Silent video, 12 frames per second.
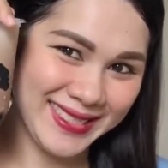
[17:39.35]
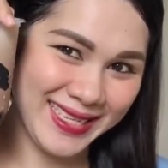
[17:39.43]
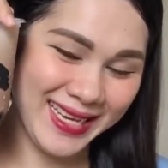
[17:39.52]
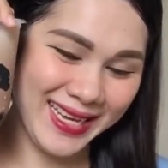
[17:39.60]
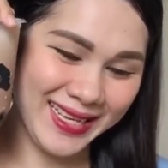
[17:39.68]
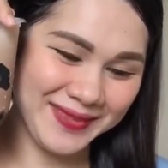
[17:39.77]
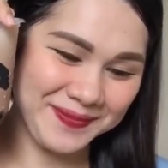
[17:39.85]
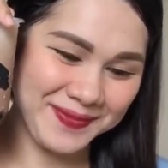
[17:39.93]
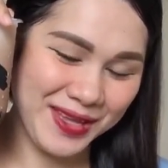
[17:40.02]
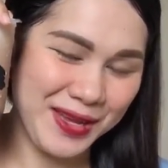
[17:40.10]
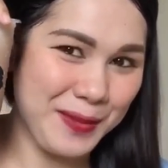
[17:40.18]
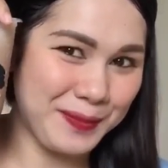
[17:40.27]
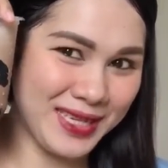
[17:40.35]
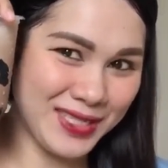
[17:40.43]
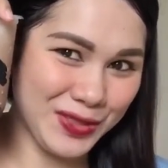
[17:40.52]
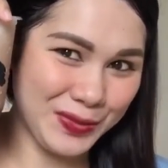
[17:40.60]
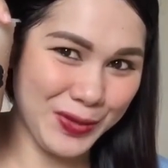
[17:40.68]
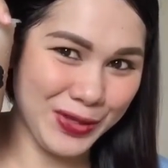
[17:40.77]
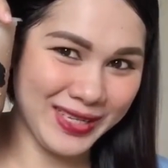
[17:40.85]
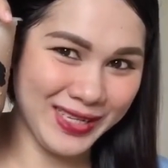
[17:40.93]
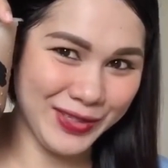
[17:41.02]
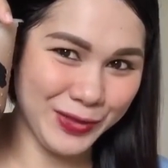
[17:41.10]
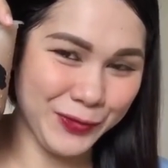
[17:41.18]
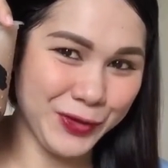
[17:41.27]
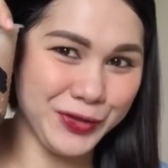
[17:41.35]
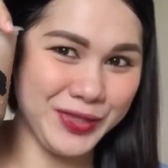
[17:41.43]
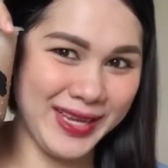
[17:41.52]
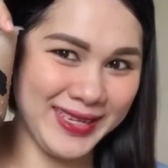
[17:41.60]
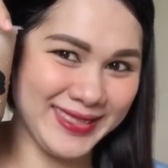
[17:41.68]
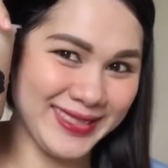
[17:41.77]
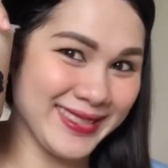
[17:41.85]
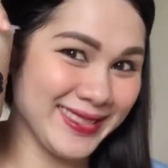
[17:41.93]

Ayan. Plus yung model niyo for today.